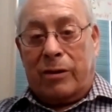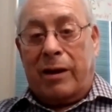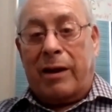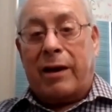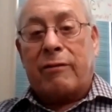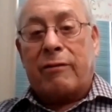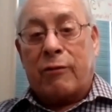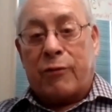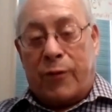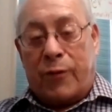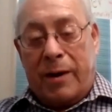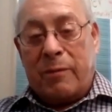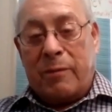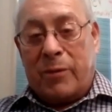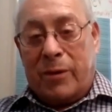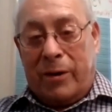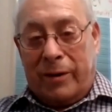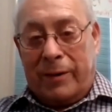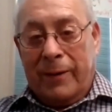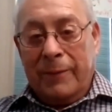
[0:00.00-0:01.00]
They have a
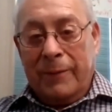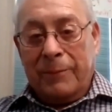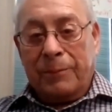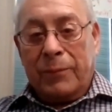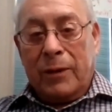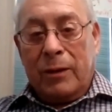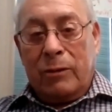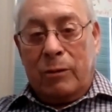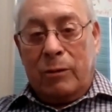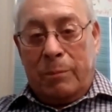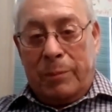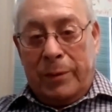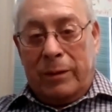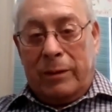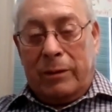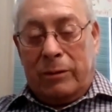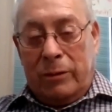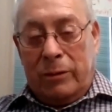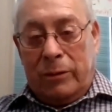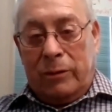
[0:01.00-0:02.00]
framework
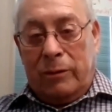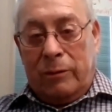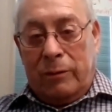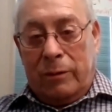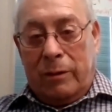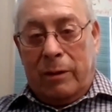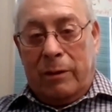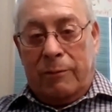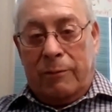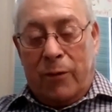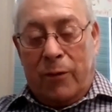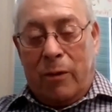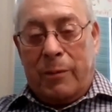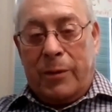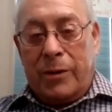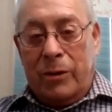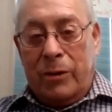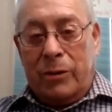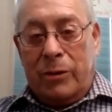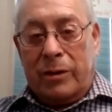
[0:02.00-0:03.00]
to form
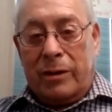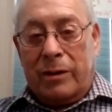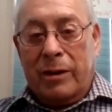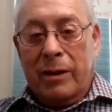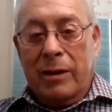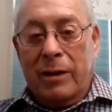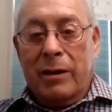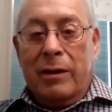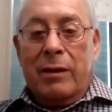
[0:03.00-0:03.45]
a union.